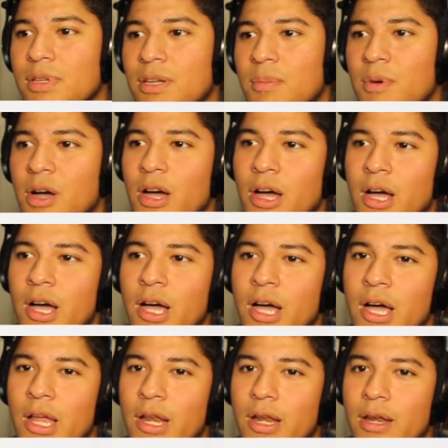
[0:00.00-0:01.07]
Come
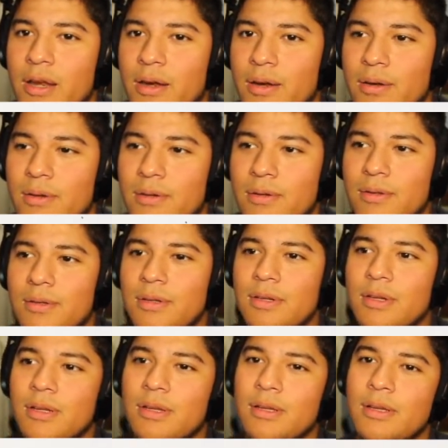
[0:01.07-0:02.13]
on.
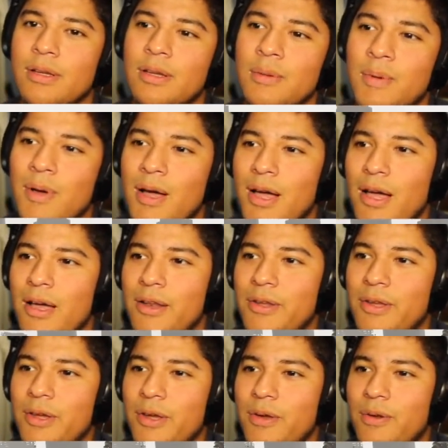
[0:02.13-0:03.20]
Come on,
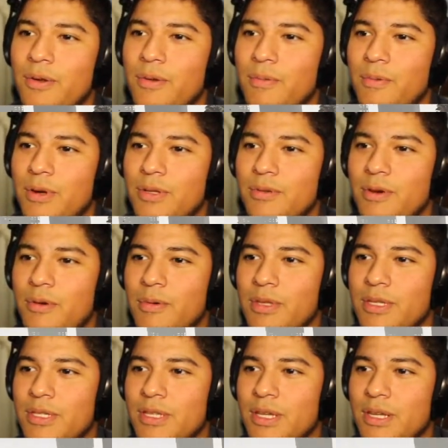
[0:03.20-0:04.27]
dude. What is wrong with
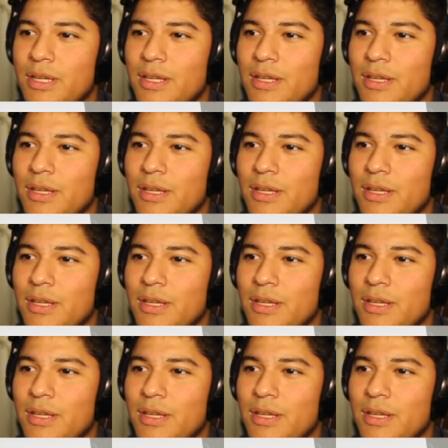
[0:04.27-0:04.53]
this thing?